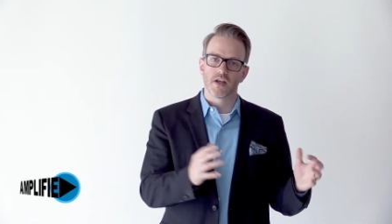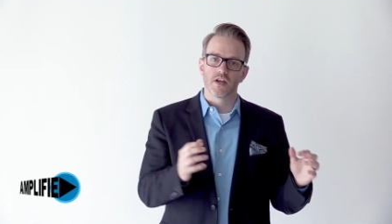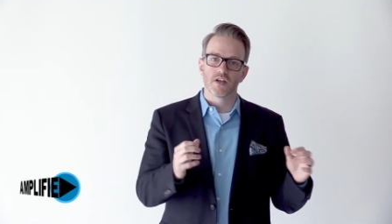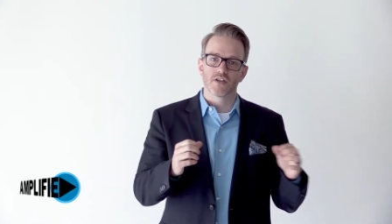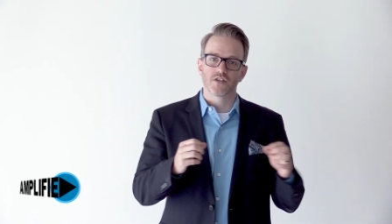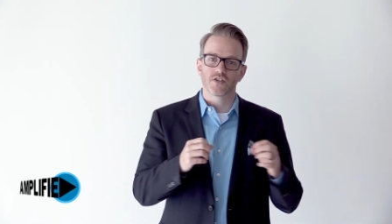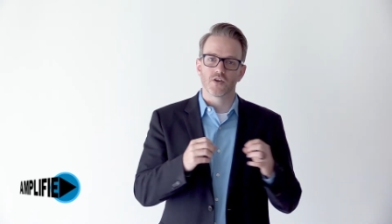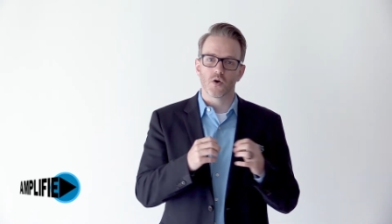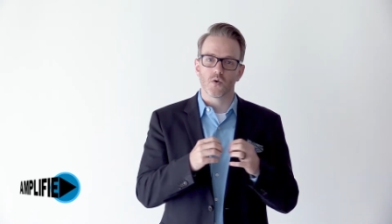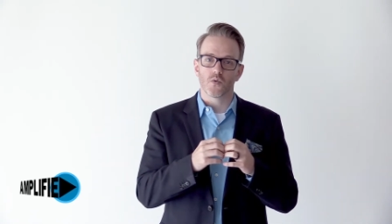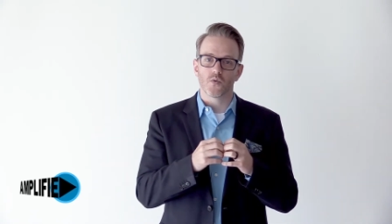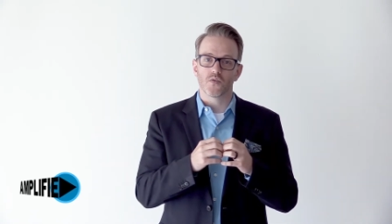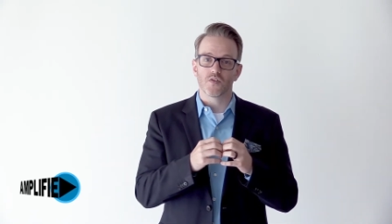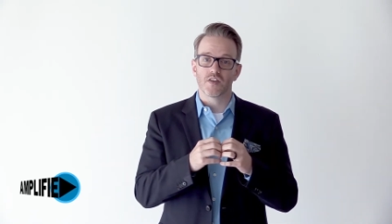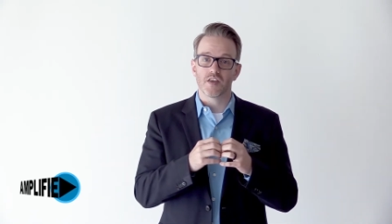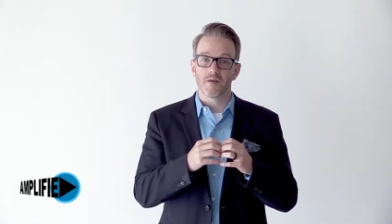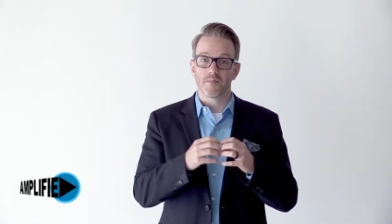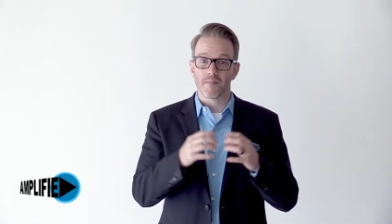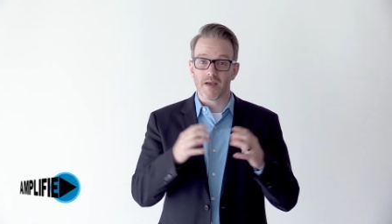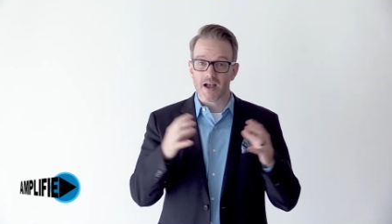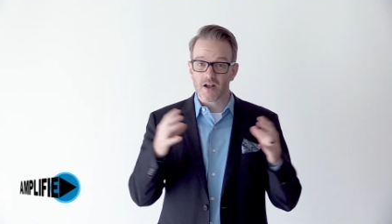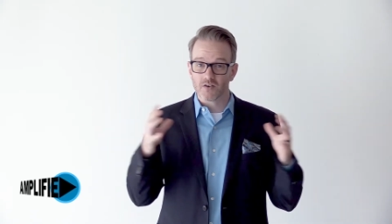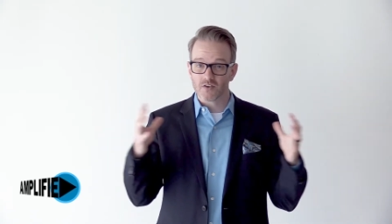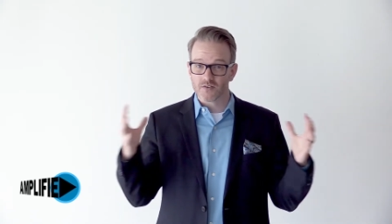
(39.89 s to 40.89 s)
So the
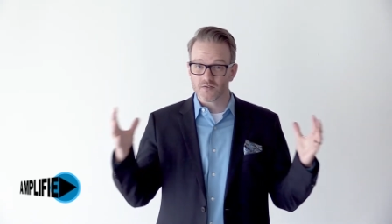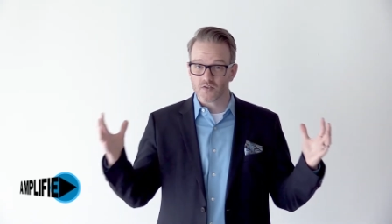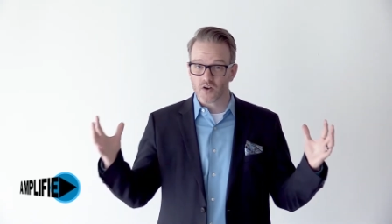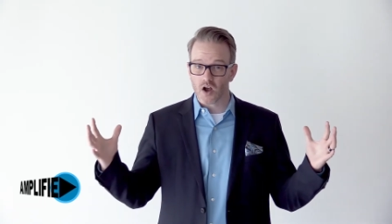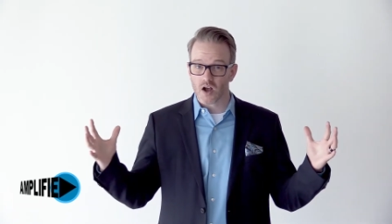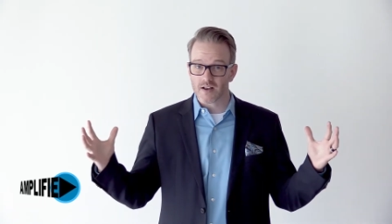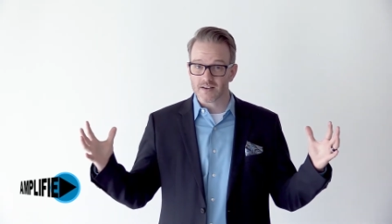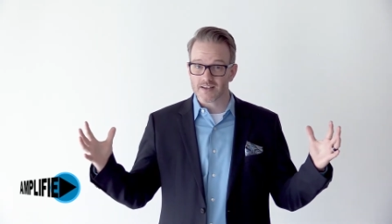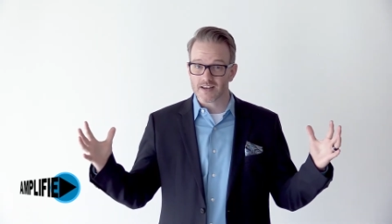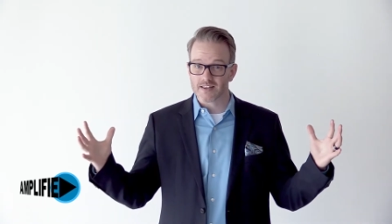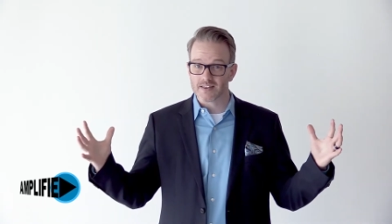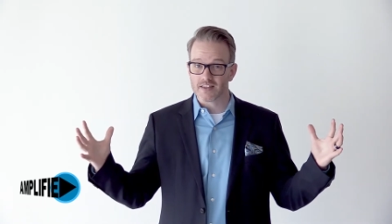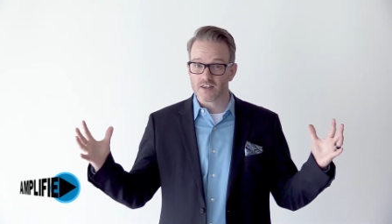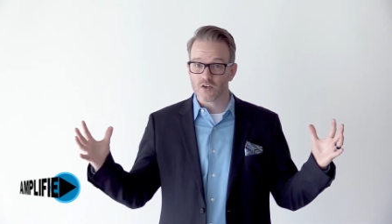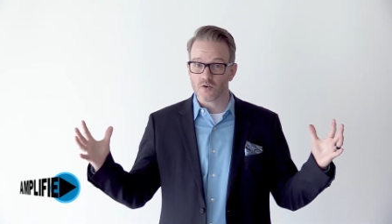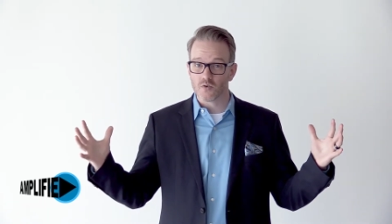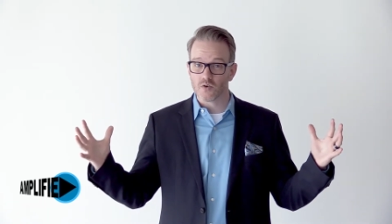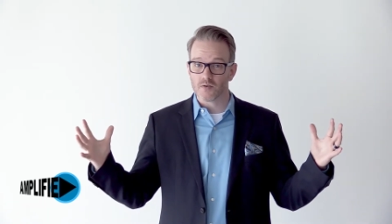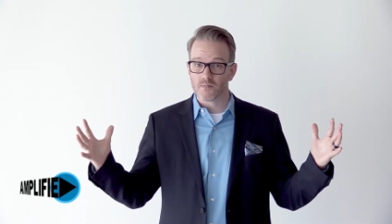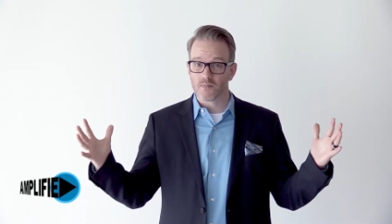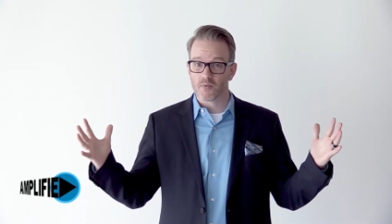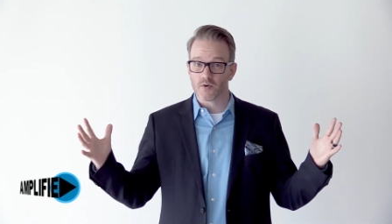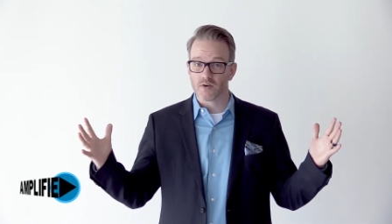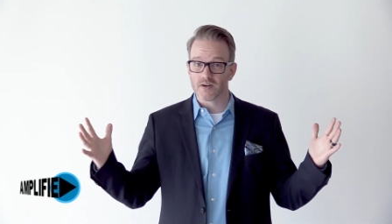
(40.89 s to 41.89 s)
amount of content that you
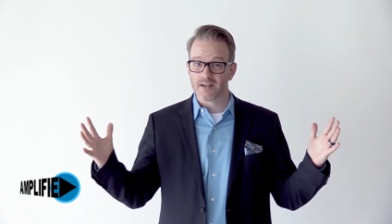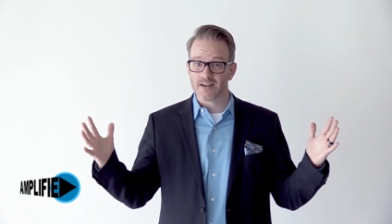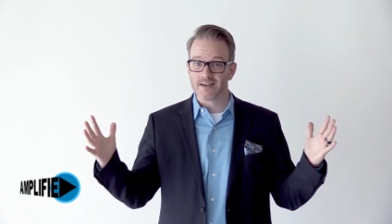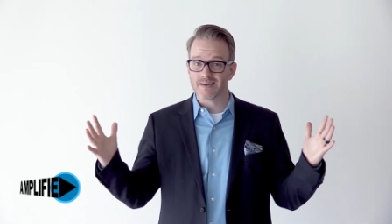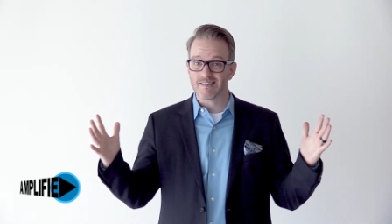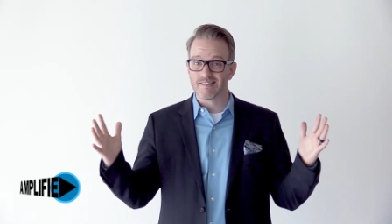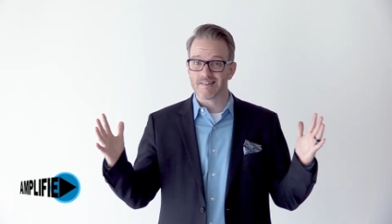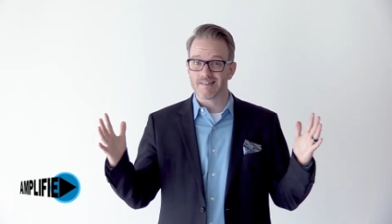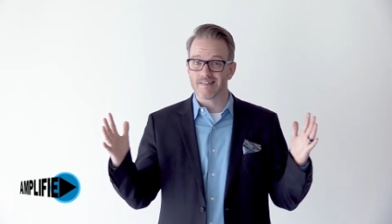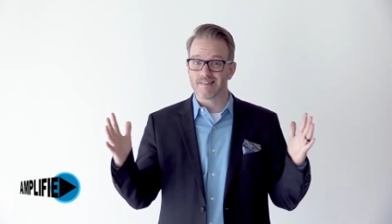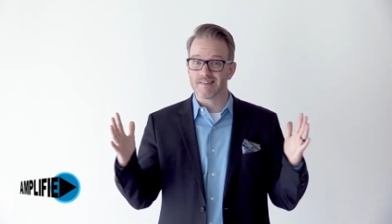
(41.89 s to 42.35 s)
can put in